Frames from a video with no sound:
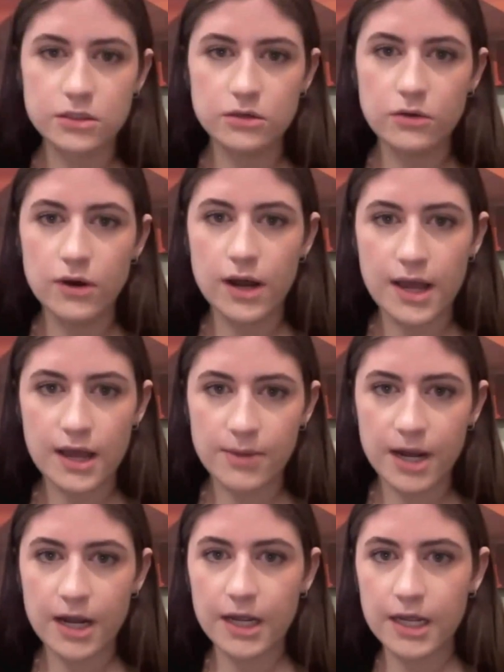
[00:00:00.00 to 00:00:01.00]
to
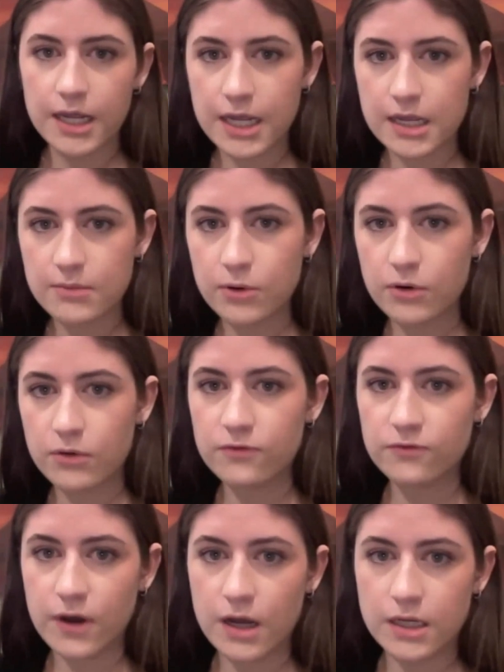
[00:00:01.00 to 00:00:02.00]
MI ABLE
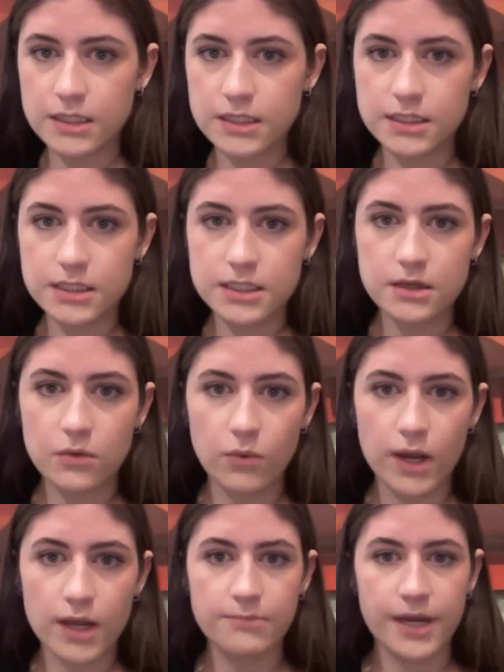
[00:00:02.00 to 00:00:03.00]
funds
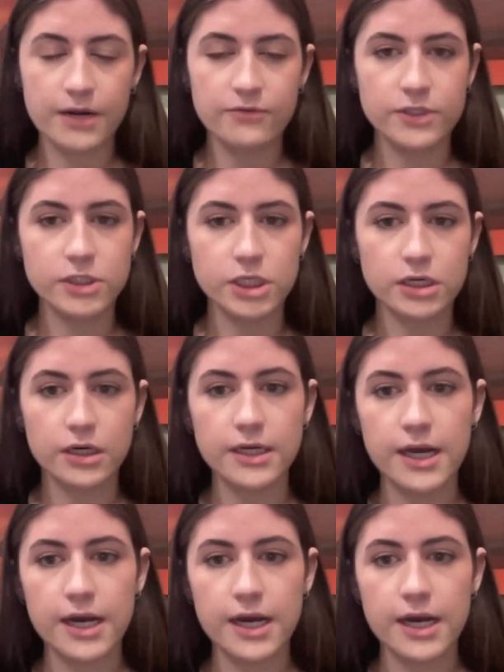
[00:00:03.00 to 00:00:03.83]
when beneficiary